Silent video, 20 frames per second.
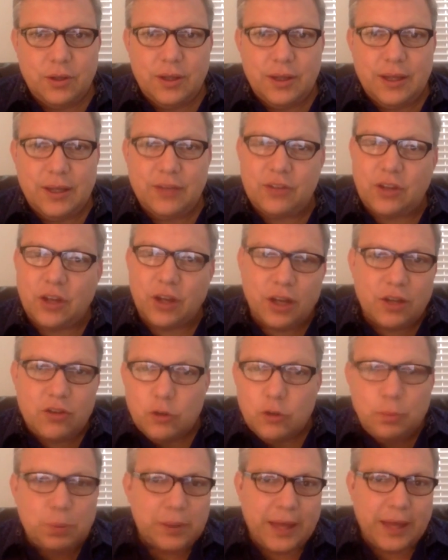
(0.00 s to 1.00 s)
is going to
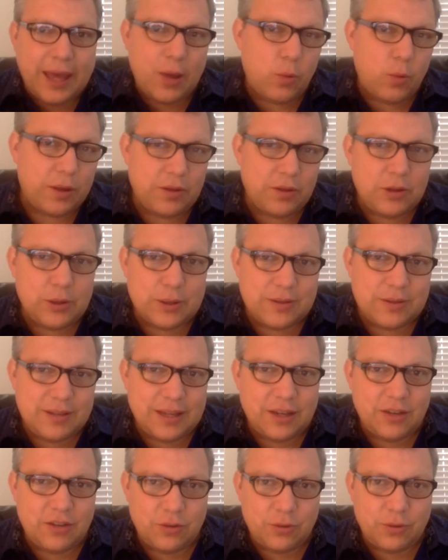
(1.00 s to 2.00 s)
duplicate whether you
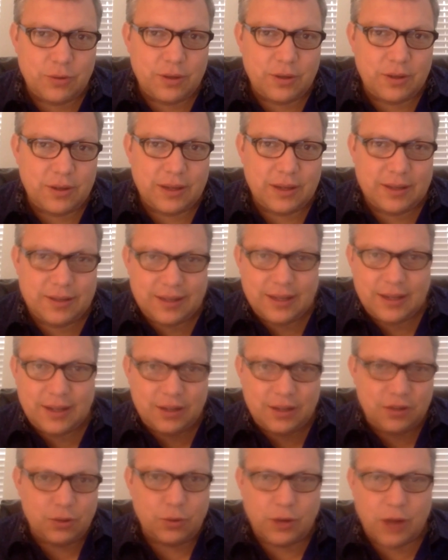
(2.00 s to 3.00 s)
intend
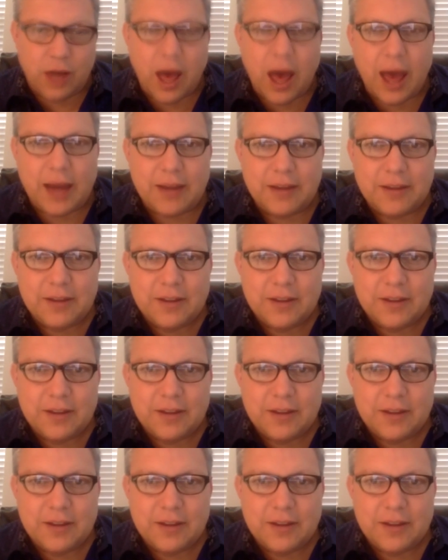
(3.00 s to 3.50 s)
it to or not.